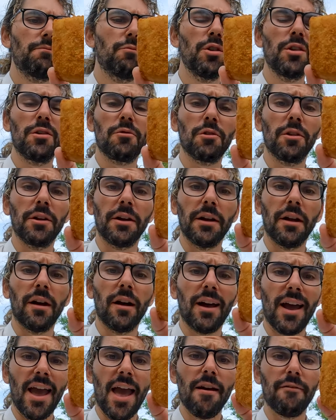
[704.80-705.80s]
Really, really
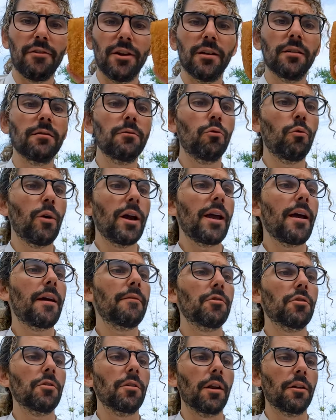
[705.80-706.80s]
heavy. Way
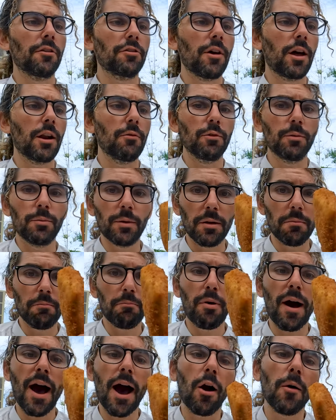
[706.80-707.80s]
heavier than I thought it would be.
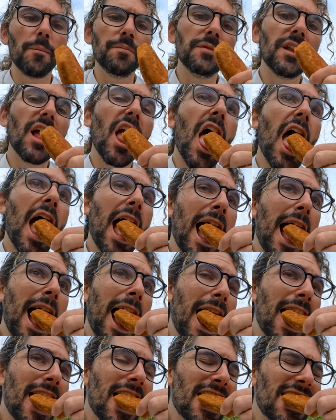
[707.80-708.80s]
Pow.
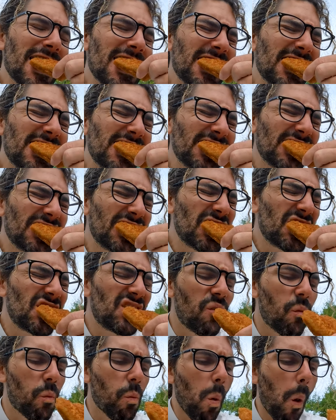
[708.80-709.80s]

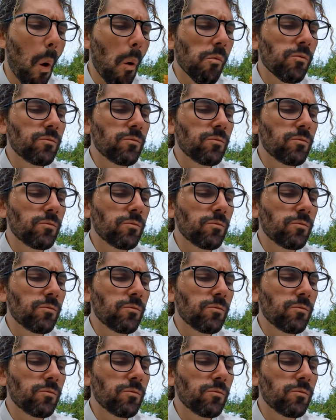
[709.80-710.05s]
Mmm.